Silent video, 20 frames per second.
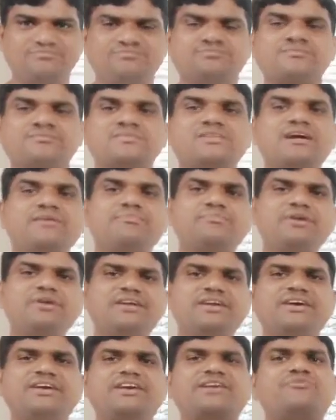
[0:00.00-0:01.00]
That means
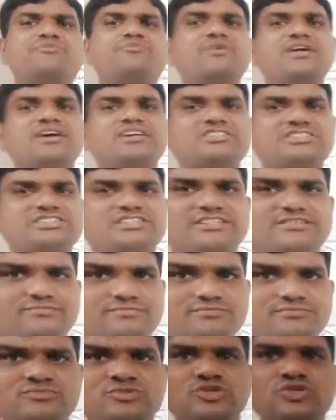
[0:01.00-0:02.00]
here
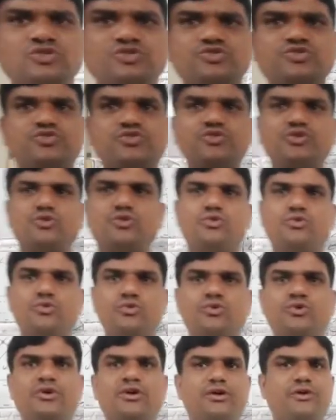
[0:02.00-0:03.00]
reflection.
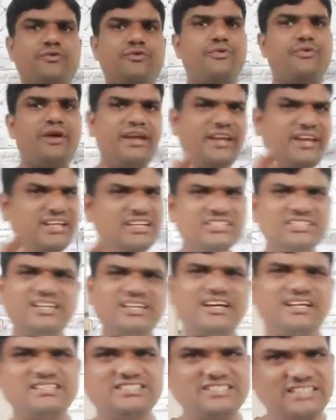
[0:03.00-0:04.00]
So for
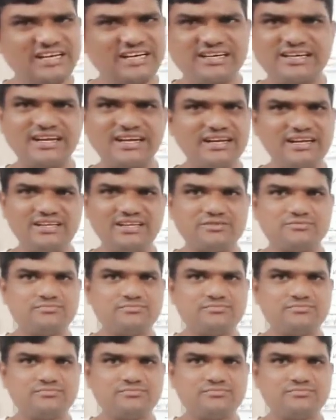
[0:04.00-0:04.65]
initially generally